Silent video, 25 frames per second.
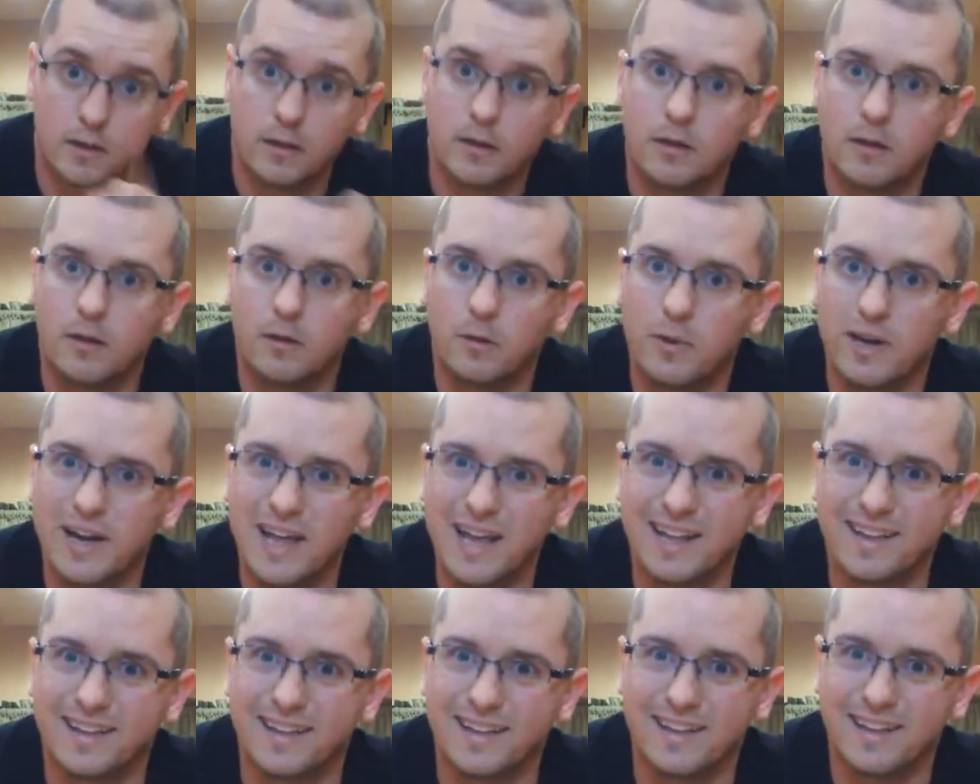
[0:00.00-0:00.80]
We
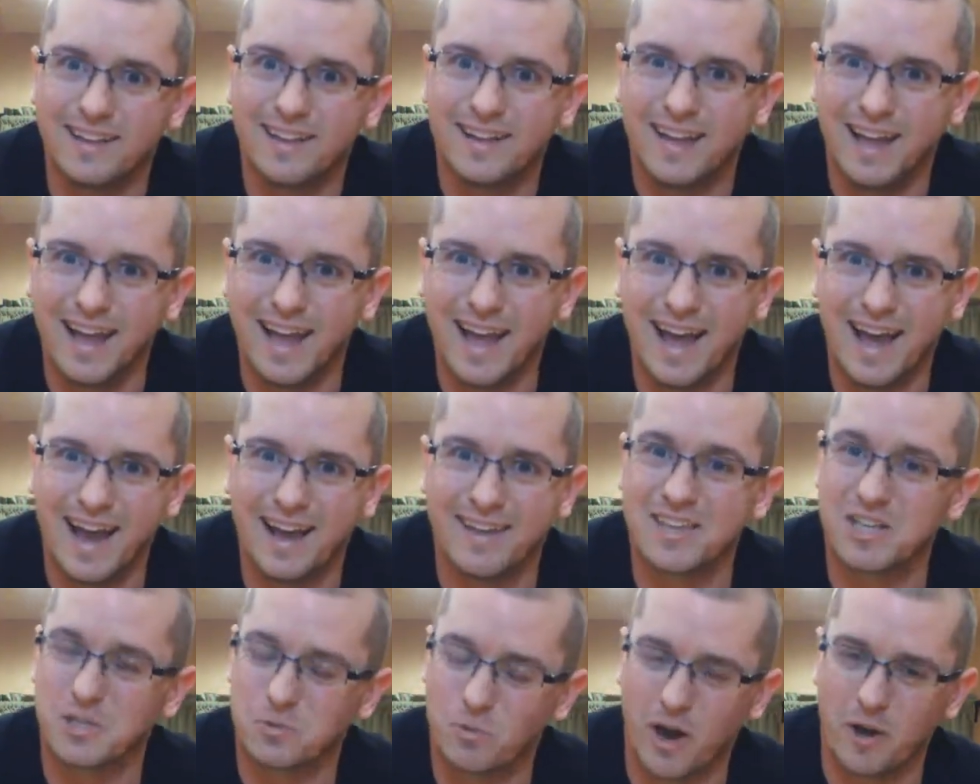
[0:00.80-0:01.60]
didn't. Hey,
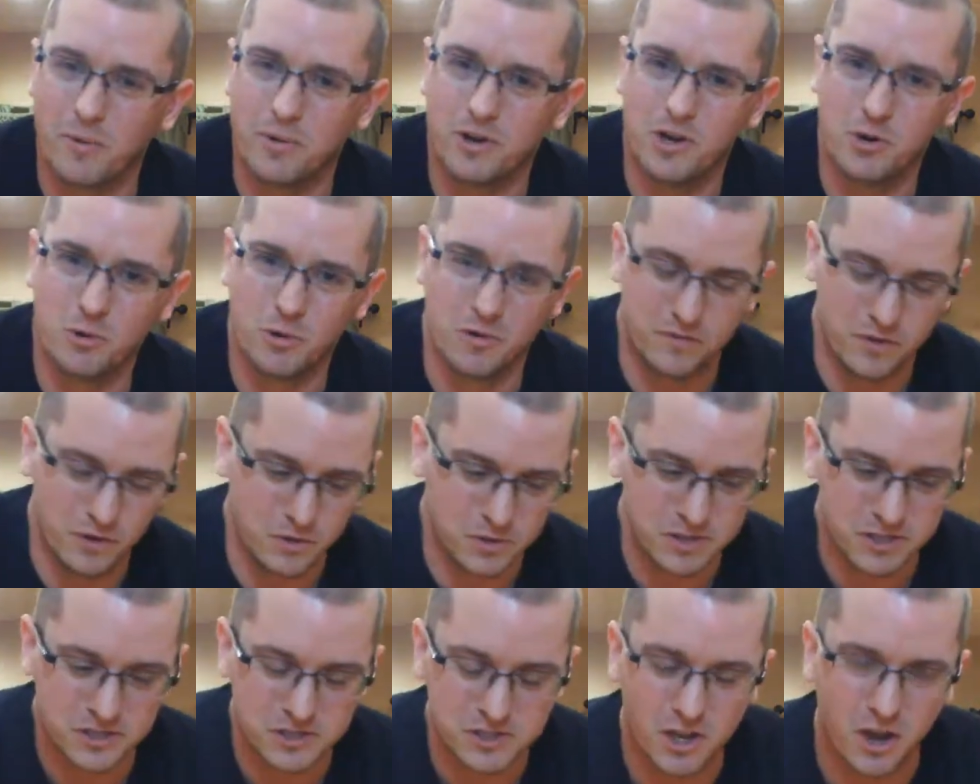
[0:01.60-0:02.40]
this is why we do reviews.
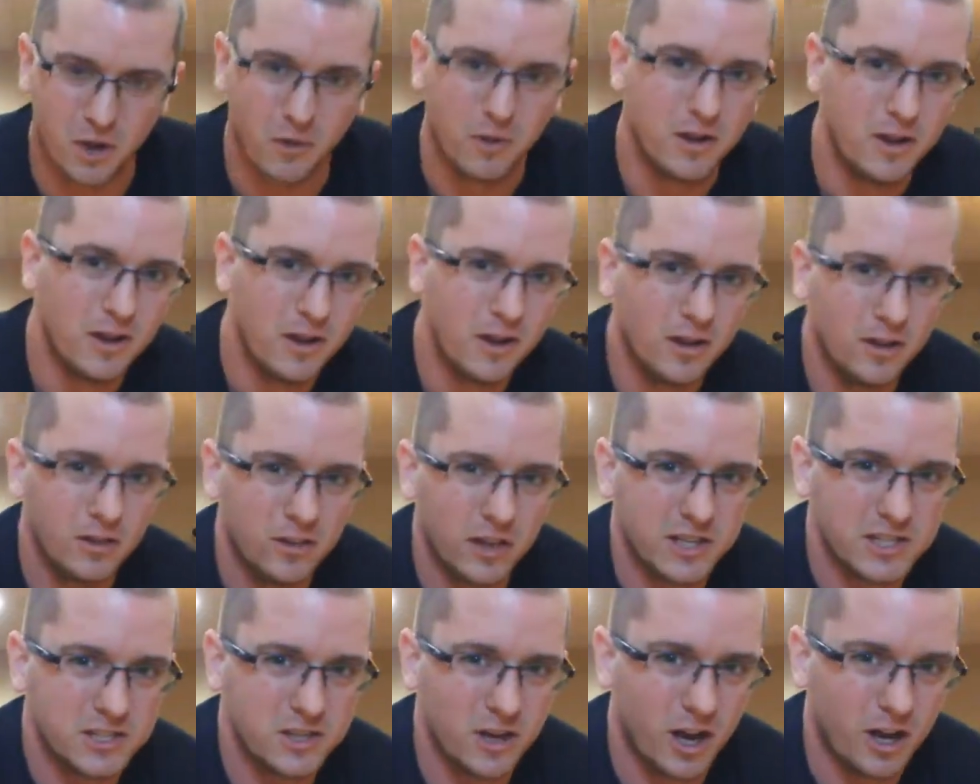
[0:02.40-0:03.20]
So
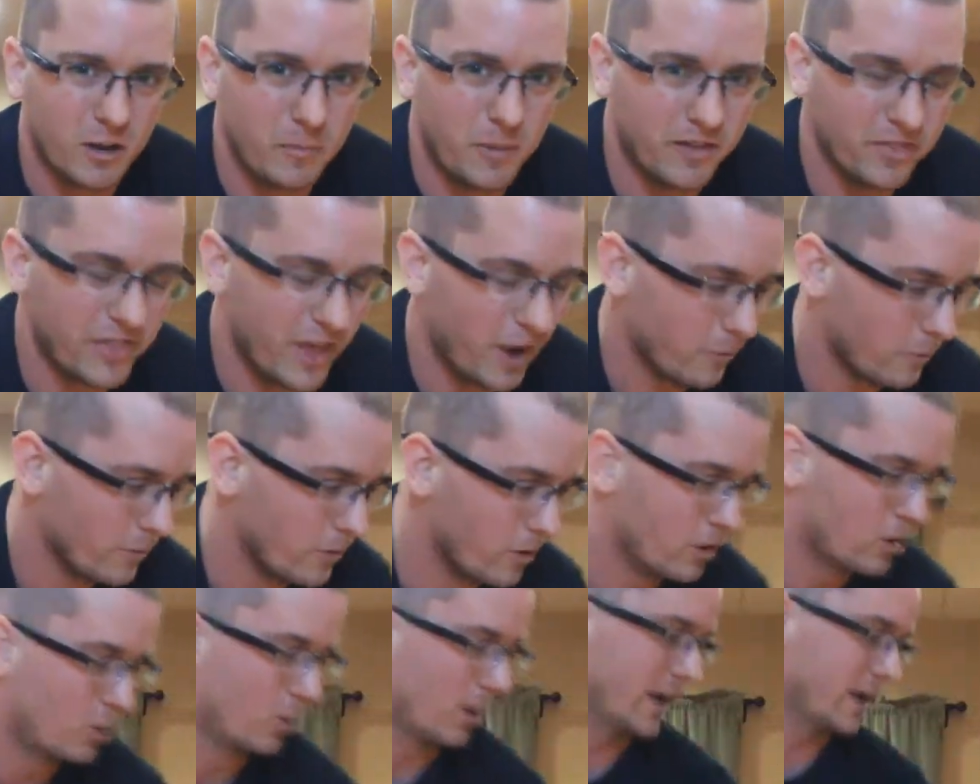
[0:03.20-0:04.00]
let's talk about that real
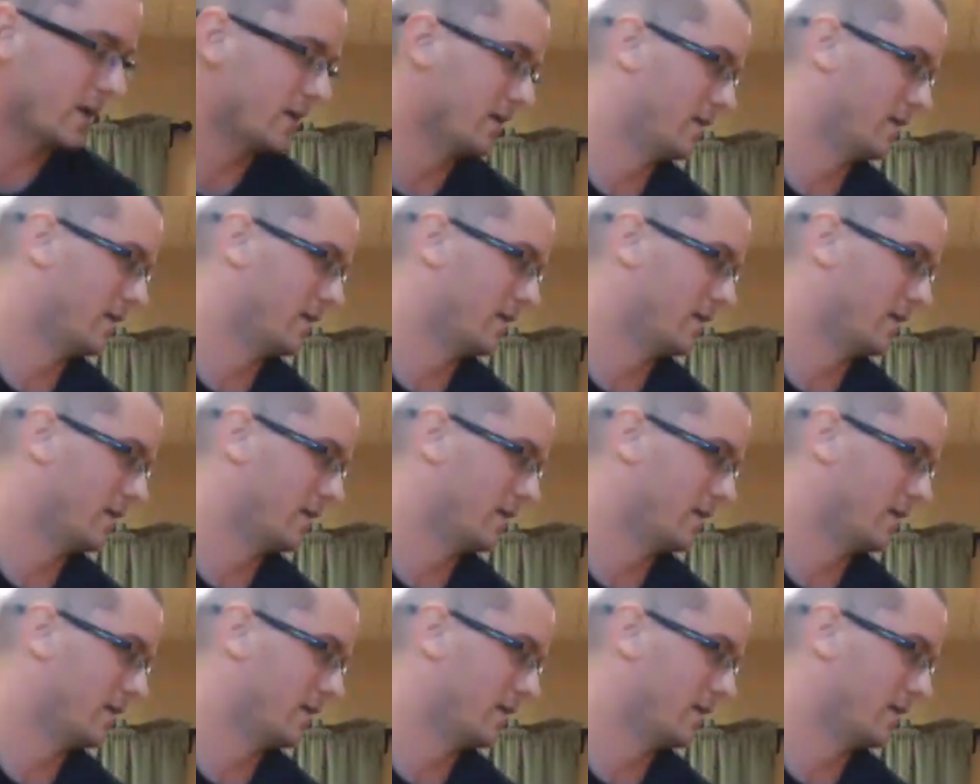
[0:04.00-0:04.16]
quick.